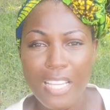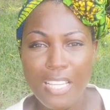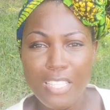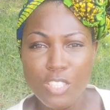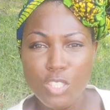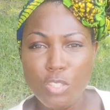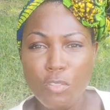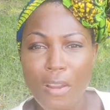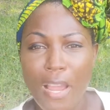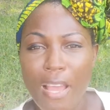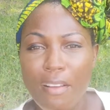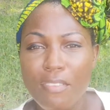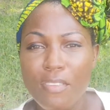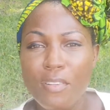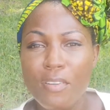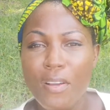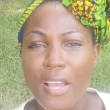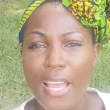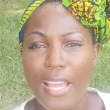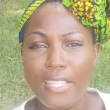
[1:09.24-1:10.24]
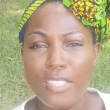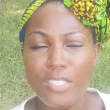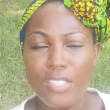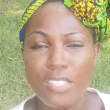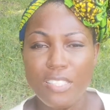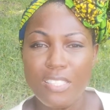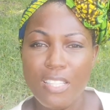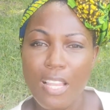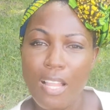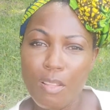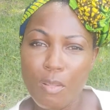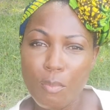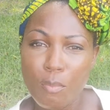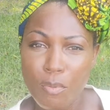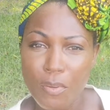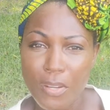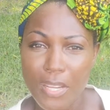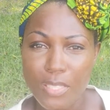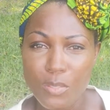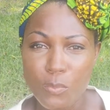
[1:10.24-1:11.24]
travel, and to
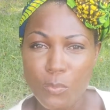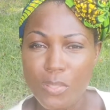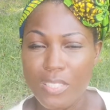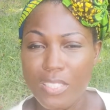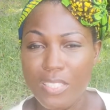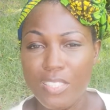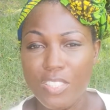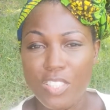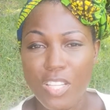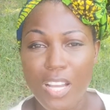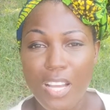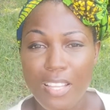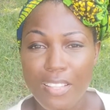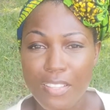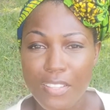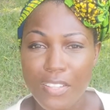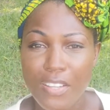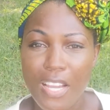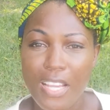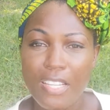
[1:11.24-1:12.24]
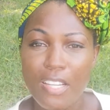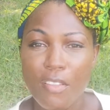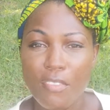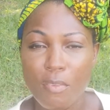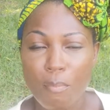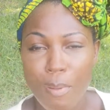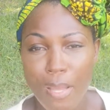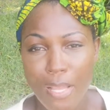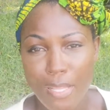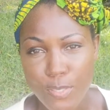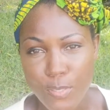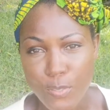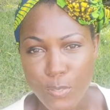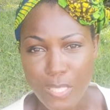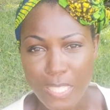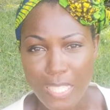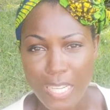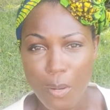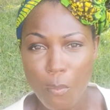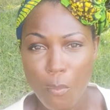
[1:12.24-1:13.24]
celebrate with each other another
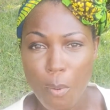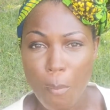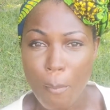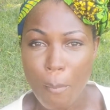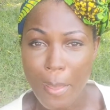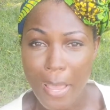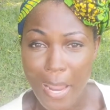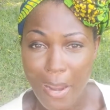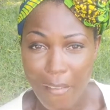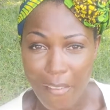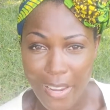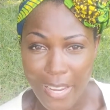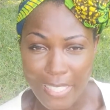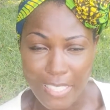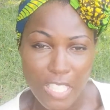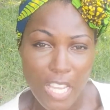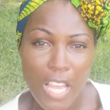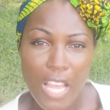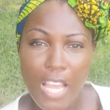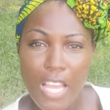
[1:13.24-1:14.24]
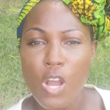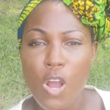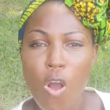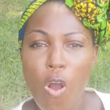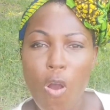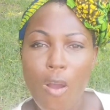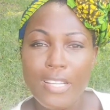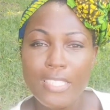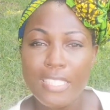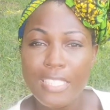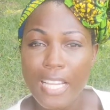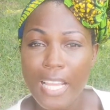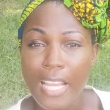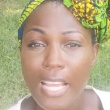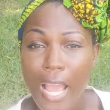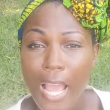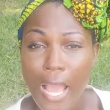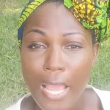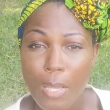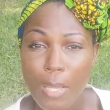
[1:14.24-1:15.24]
milestone in our marriage. Or
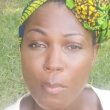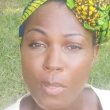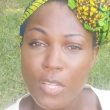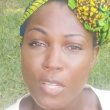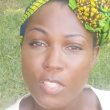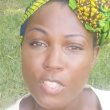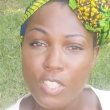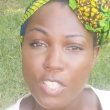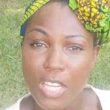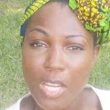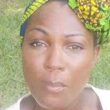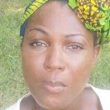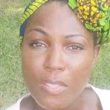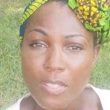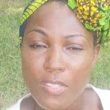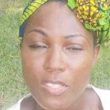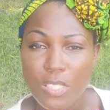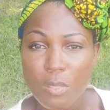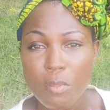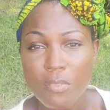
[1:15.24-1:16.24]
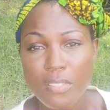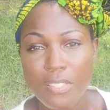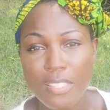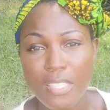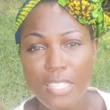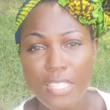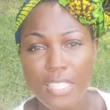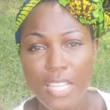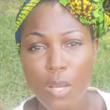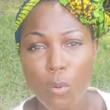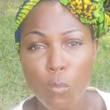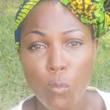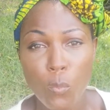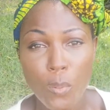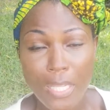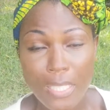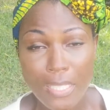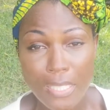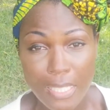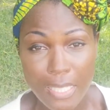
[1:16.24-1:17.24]
today I am here to share with you some of the things that
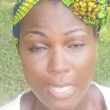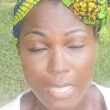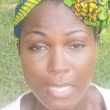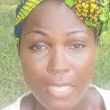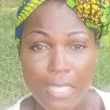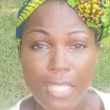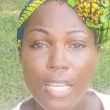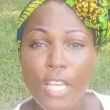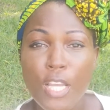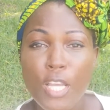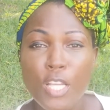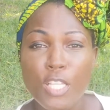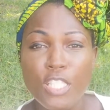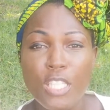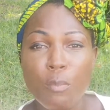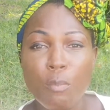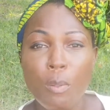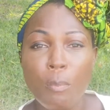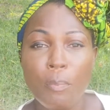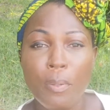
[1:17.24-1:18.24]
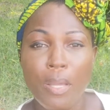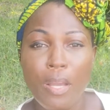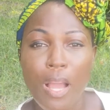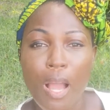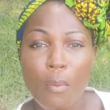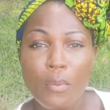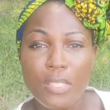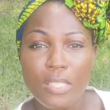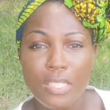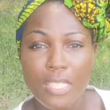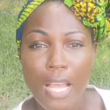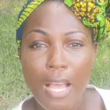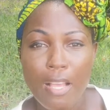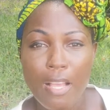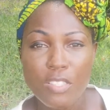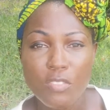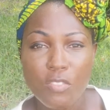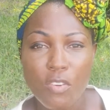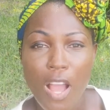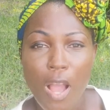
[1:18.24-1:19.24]
we did to prepare
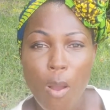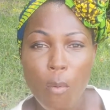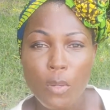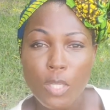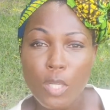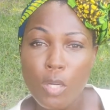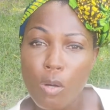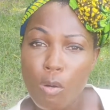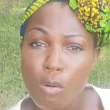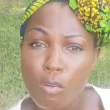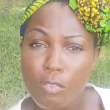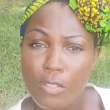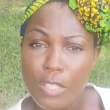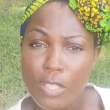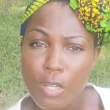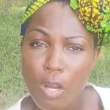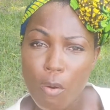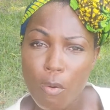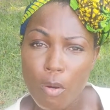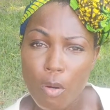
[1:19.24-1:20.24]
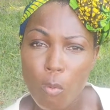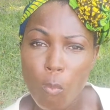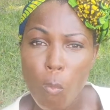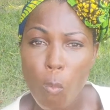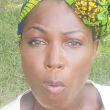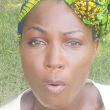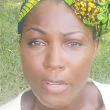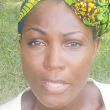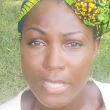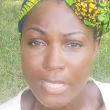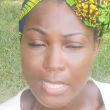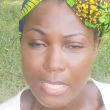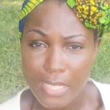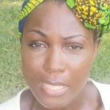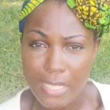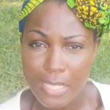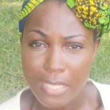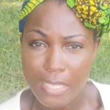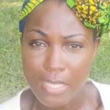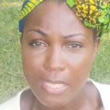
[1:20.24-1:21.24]
ourselves for our COVID or our
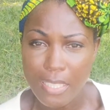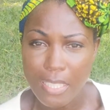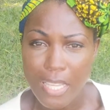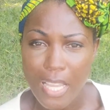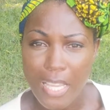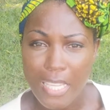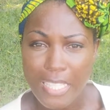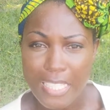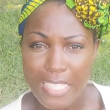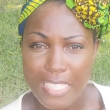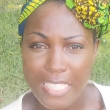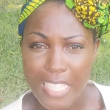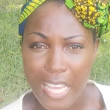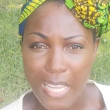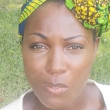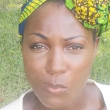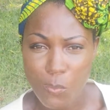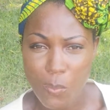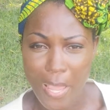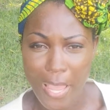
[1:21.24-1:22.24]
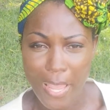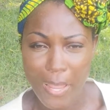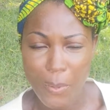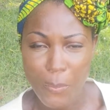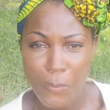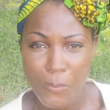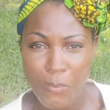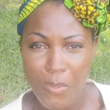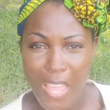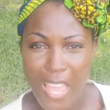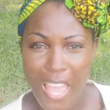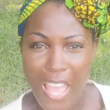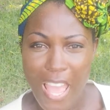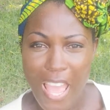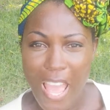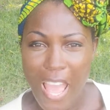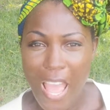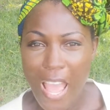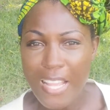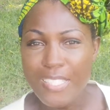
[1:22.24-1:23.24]
quarantine getaway.
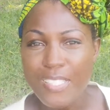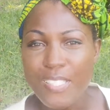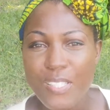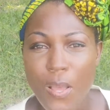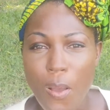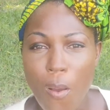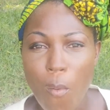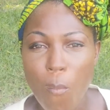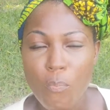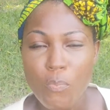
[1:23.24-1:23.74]
And so